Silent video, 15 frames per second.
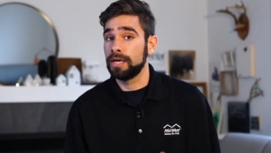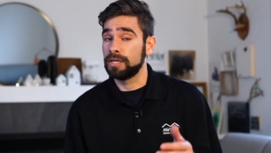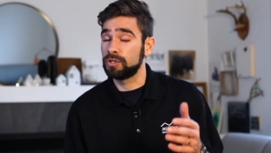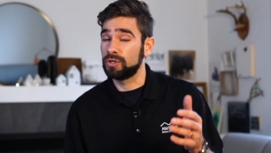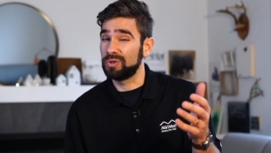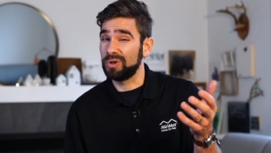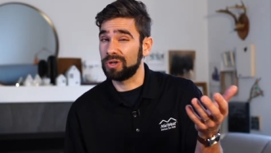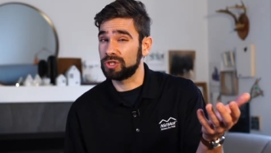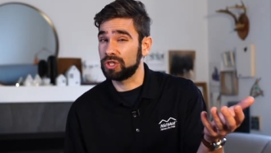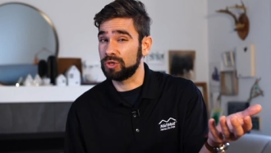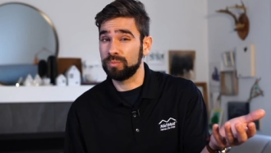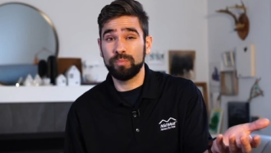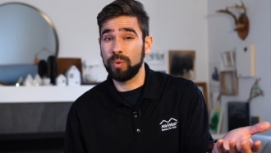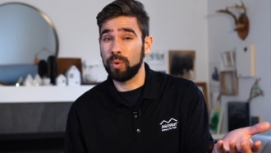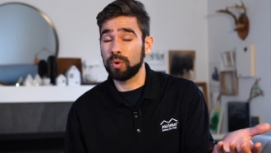Is your dog
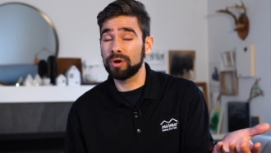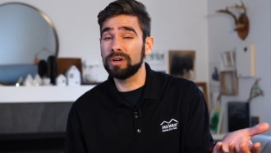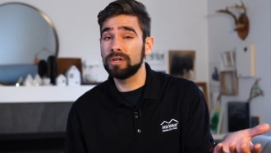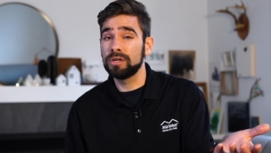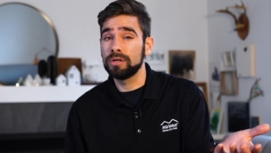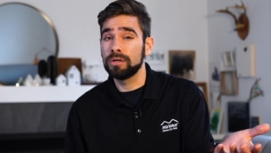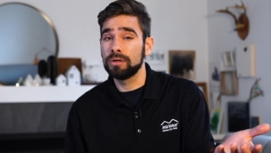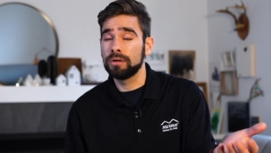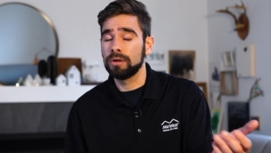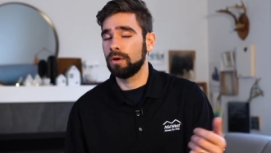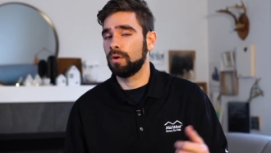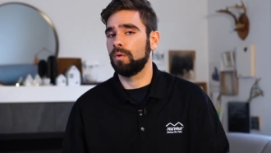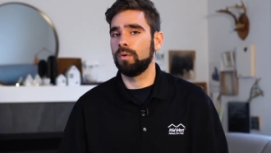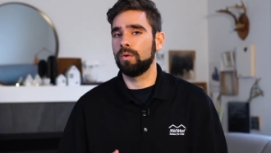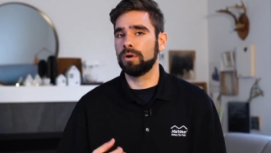just bored
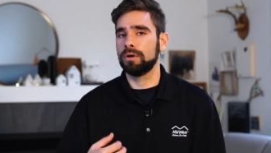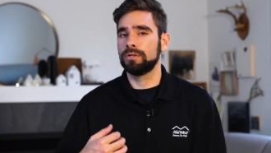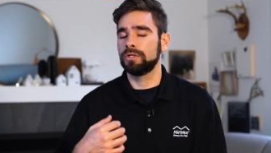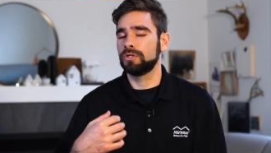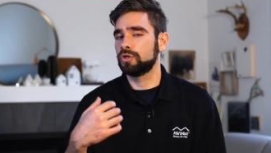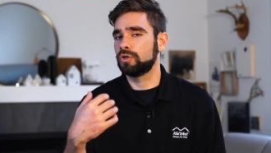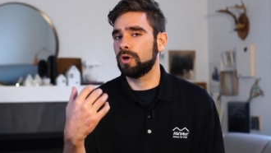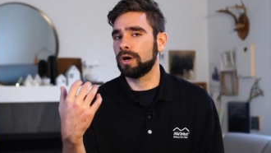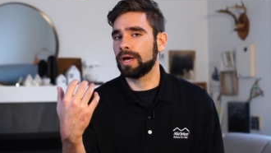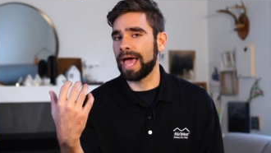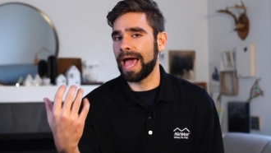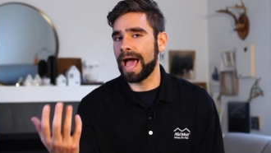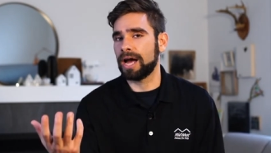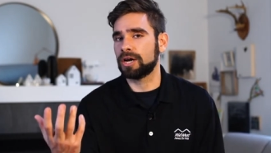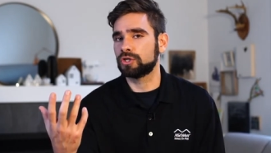or does your dog
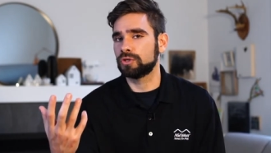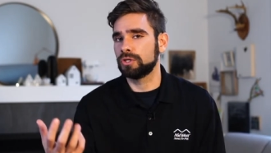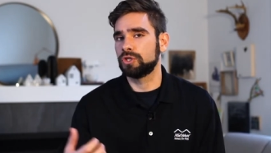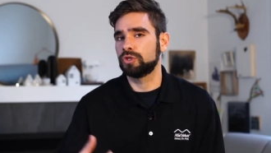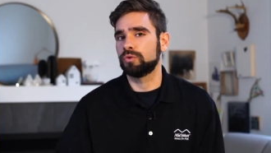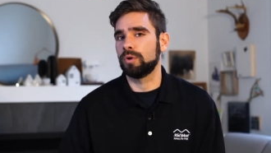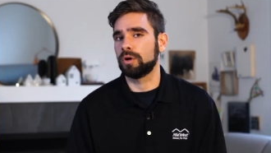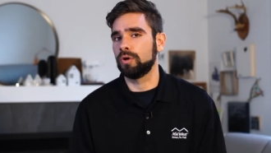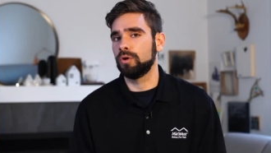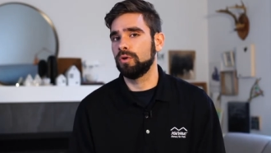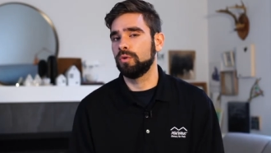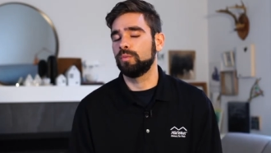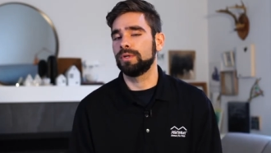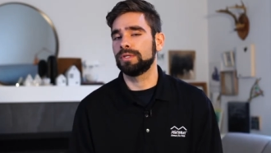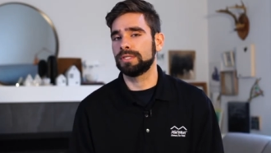actually struggle
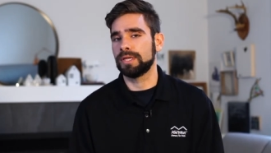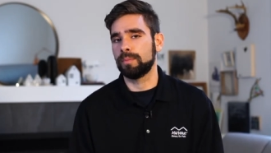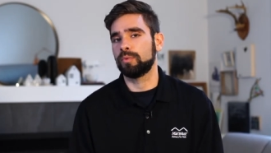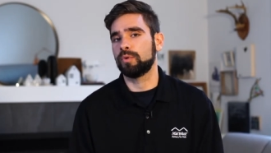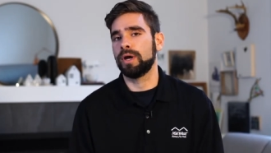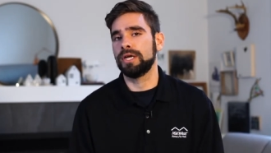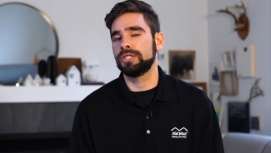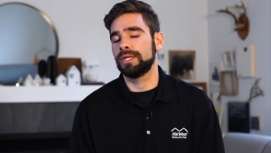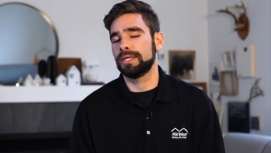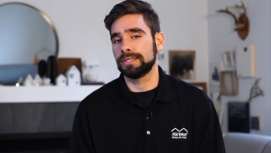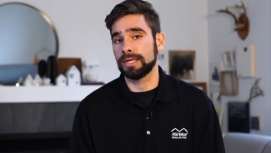with separation